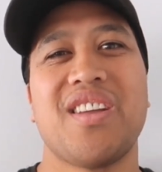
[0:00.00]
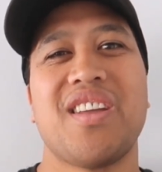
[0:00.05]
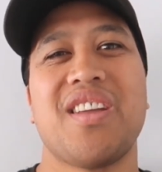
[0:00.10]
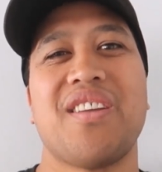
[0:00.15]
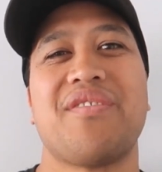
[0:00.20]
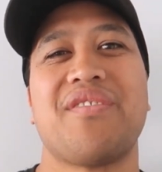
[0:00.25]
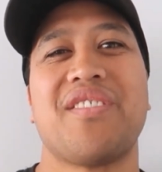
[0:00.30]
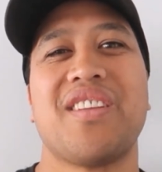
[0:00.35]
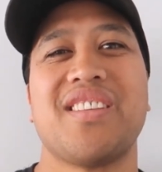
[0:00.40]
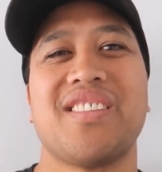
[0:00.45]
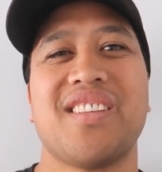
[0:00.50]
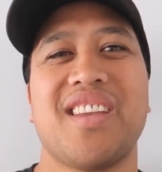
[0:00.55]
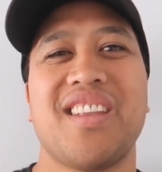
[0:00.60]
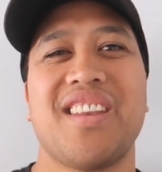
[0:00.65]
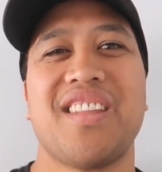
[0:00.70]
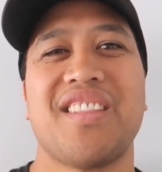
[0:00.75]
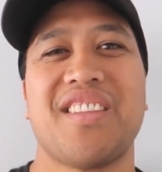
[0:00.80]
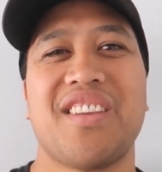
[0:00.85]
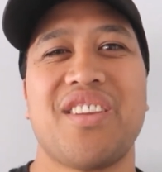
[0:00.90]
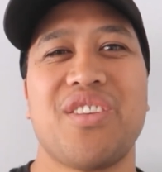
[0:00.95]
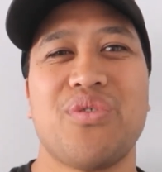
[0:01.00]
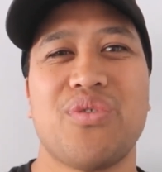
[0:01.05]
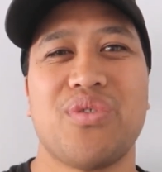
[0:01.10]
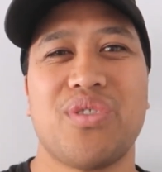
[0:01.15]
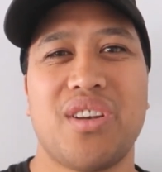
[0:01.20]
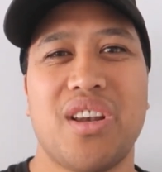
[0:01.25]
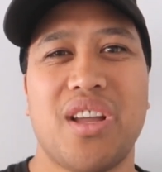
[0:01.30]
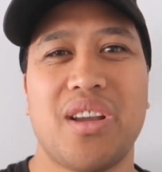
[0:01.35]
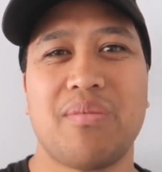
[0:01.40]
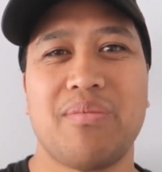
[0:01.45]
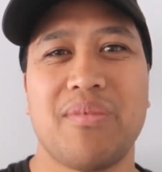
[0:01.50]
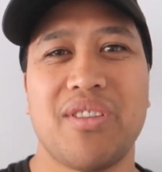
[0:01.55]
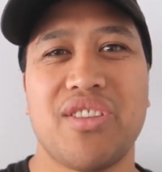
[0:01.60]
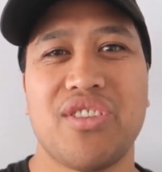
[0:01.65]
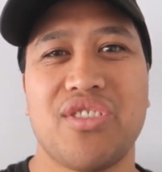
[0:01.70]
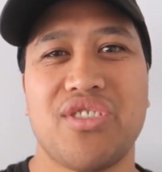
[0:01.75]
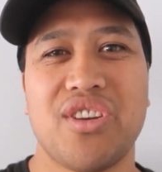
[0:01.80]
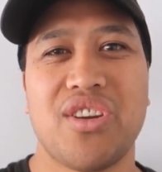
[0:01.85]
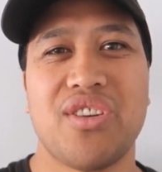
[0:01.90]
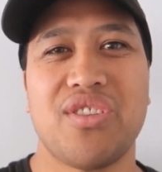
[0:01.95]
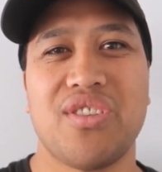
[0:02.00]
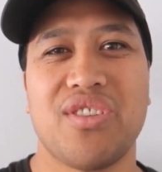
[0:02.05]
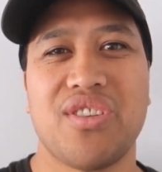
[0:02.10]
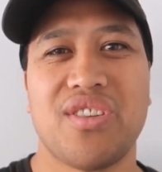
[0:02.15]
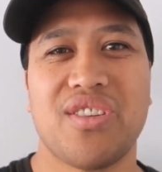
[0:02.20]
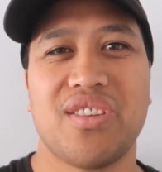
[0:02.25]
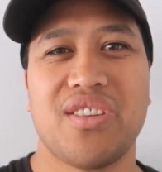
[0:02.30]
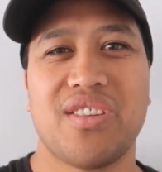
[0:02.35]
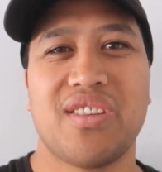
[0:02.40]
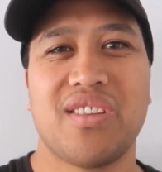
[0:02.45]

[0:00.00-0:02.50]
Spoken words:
if there's anything you would like me to show you.